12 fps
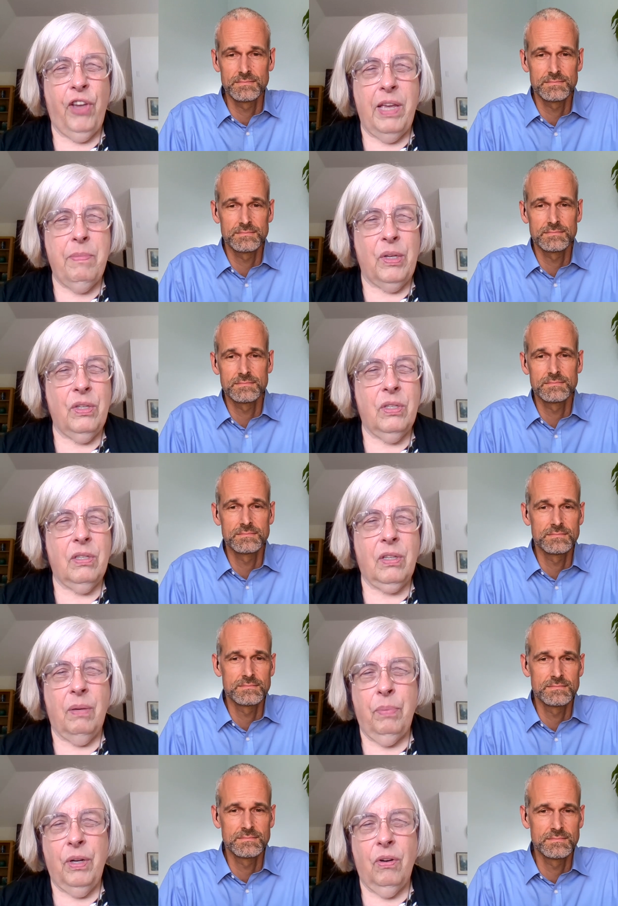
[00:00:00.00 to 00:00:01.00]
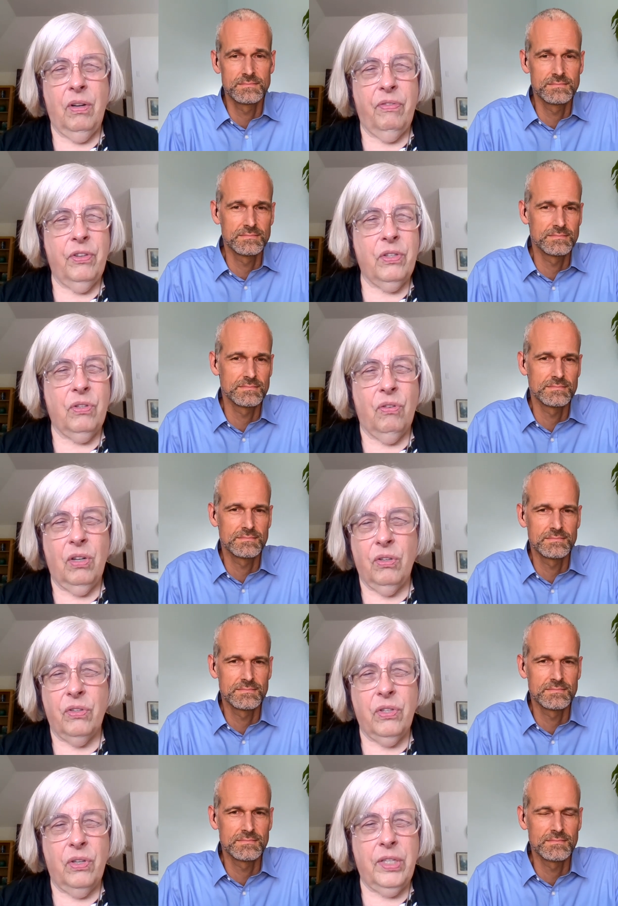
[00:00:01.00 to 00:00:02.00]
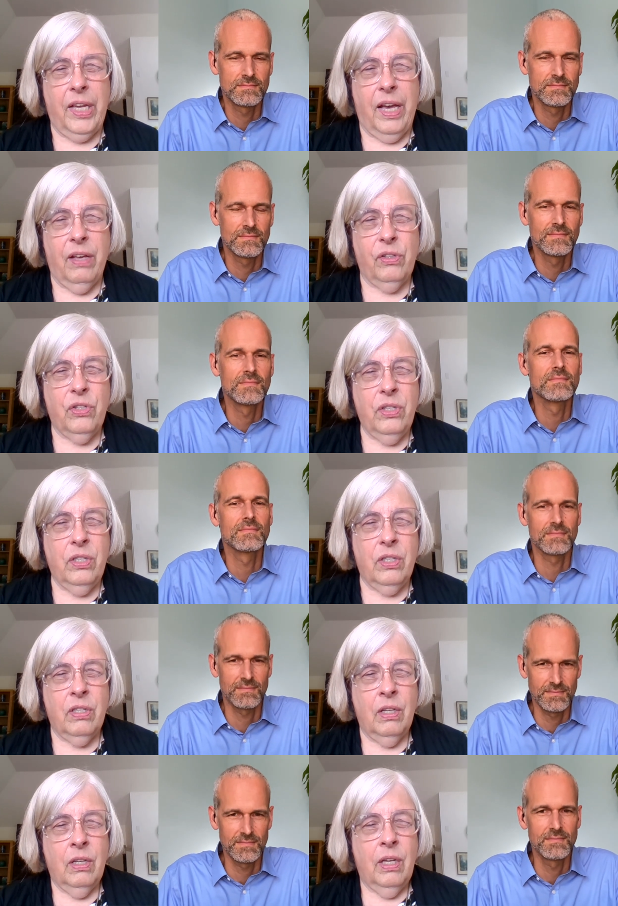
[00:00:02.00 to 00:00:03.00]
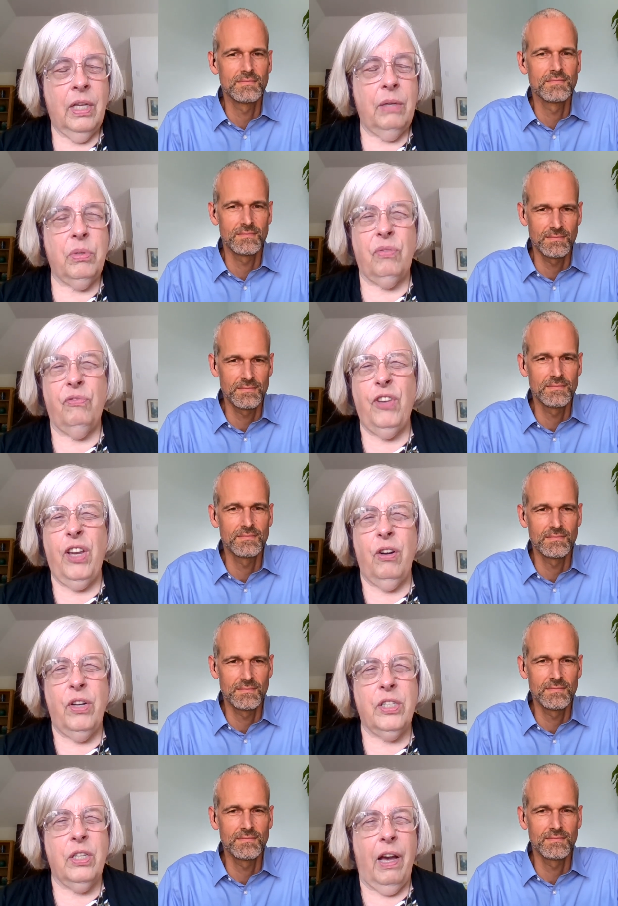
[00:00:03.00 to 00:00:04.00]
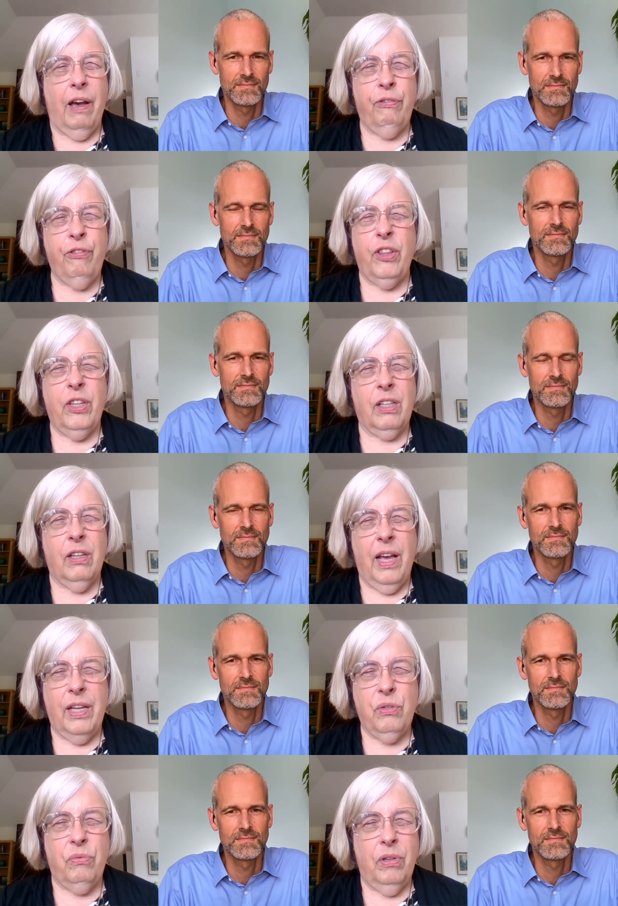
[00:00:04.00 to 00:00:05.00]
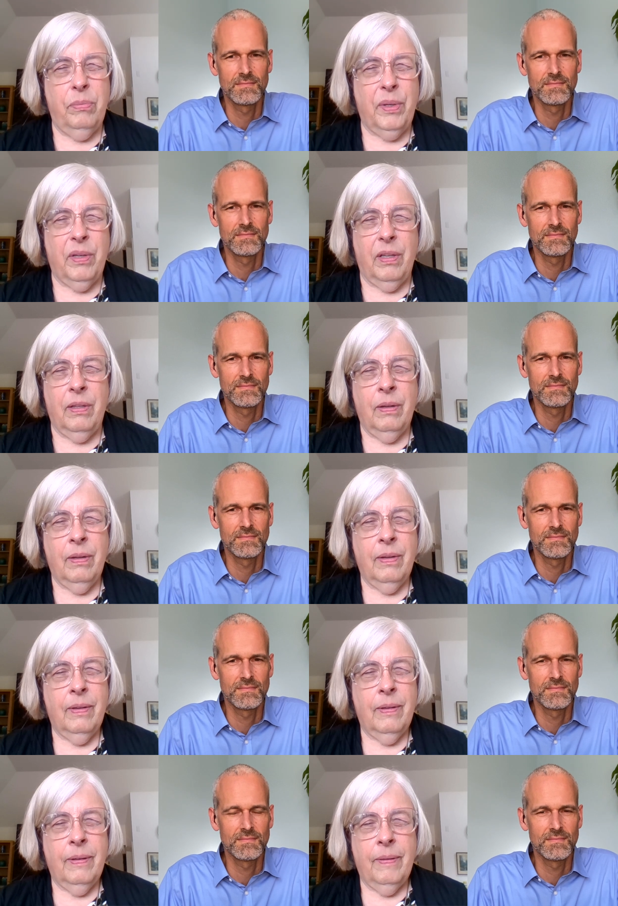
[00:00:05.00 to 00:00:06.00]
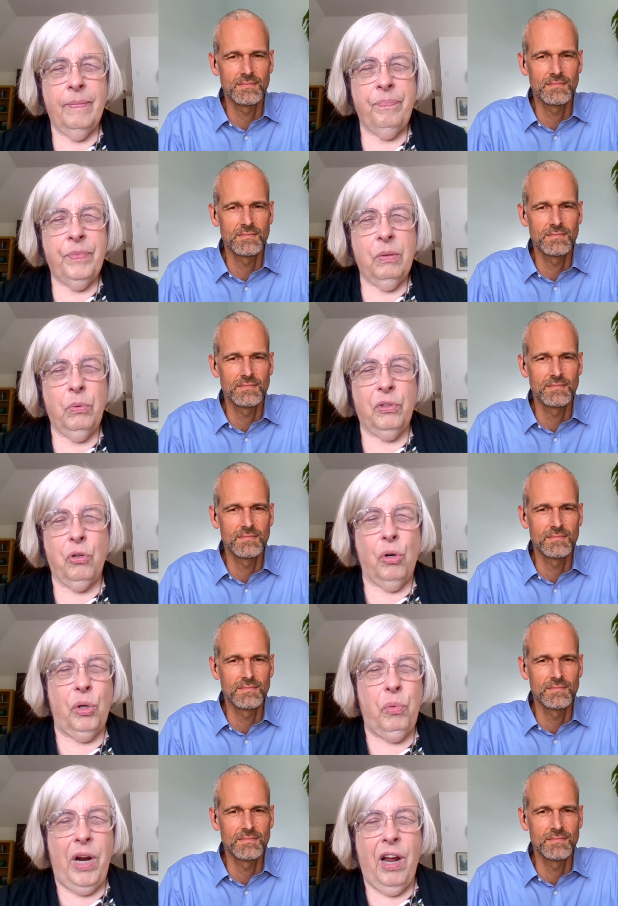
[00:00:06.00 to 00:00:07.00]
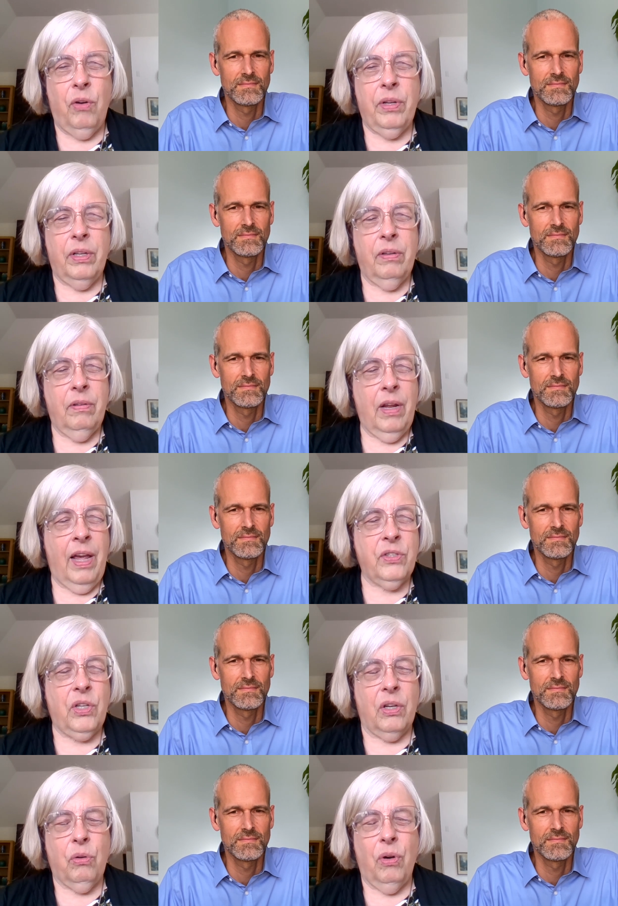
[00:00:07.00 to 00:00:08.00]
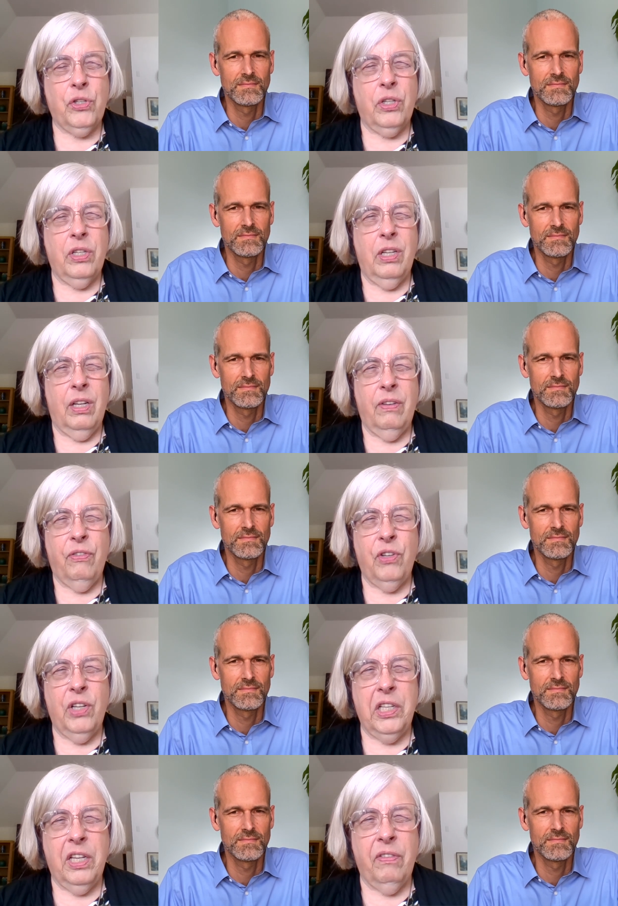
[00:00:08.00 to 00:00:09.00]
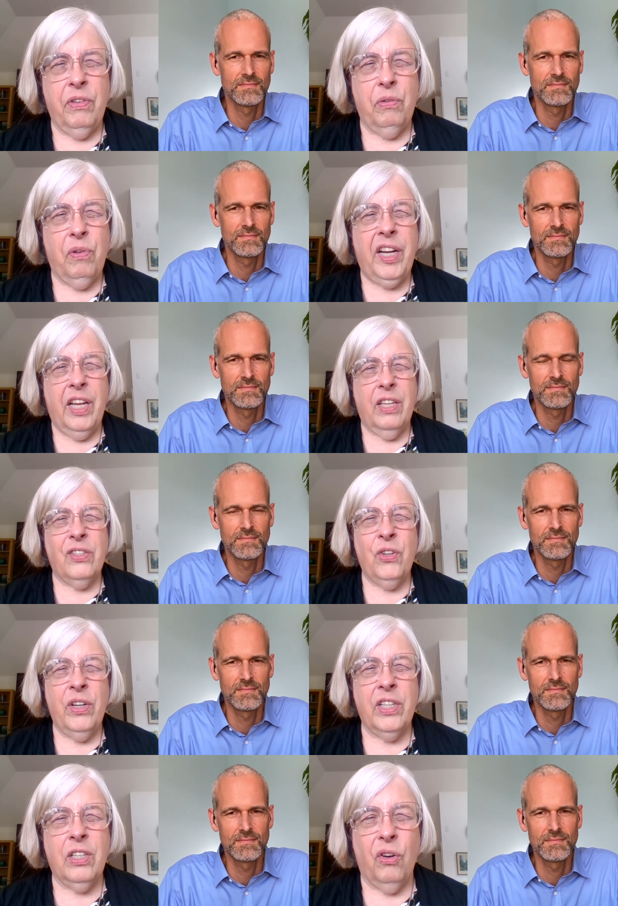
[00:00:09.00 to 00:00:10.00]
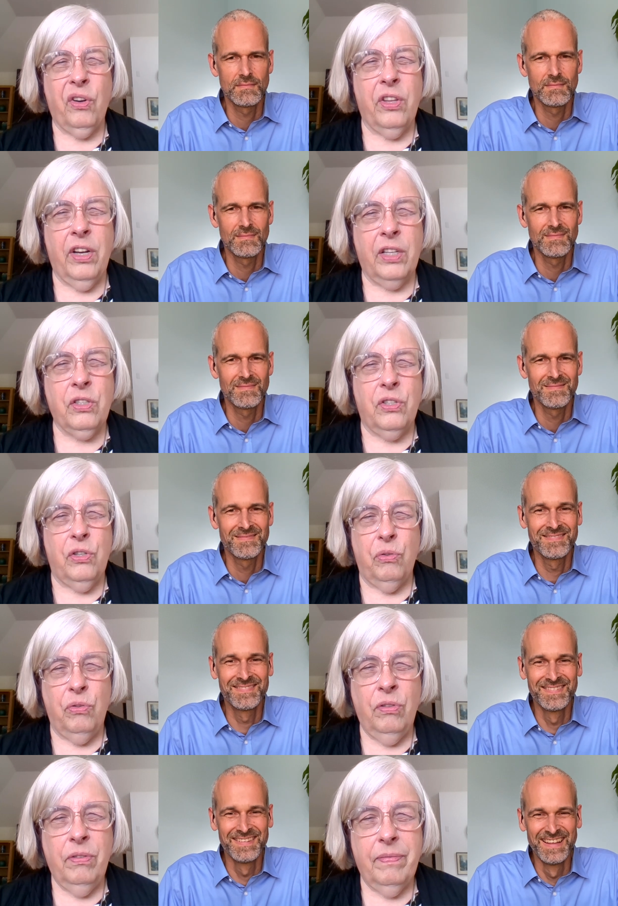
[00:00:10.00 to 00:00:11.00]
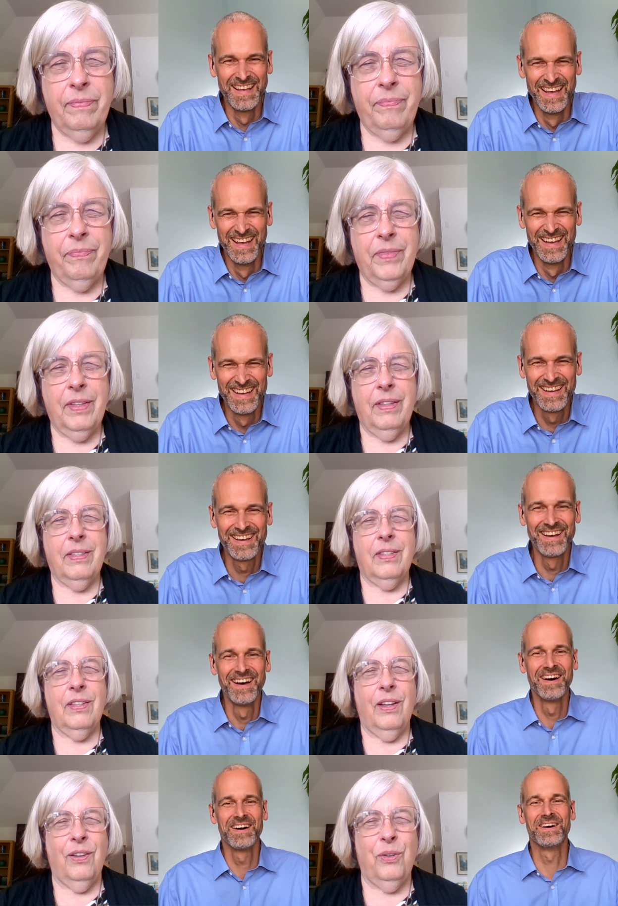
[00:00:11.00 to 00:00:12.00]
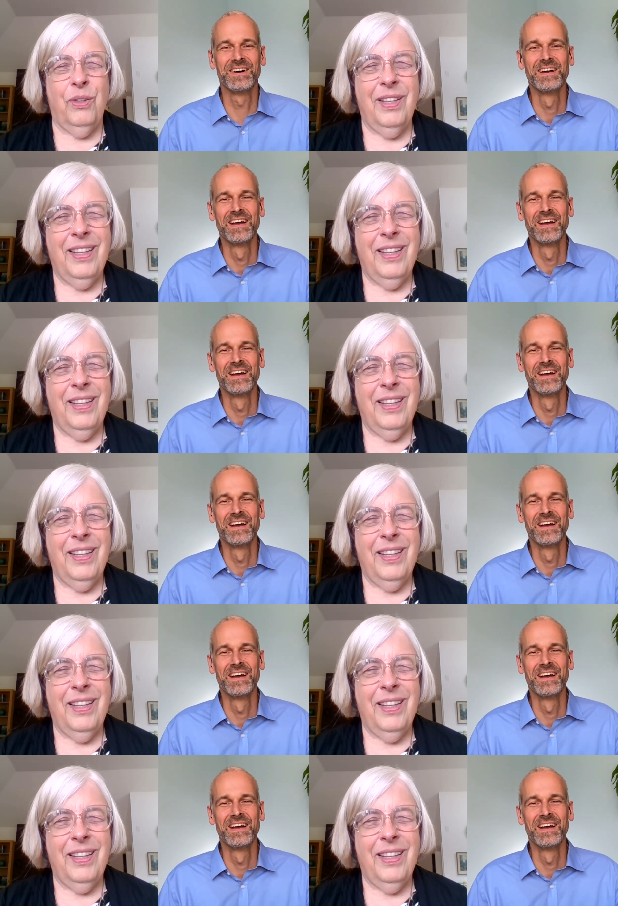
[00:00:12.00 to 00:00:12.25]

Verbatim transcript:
Speaker 1: famous comparative historical sociologist he was very tough in the classroom. He would go around and ask a question, and if you didn't give the right answer, he'd go to the next student. So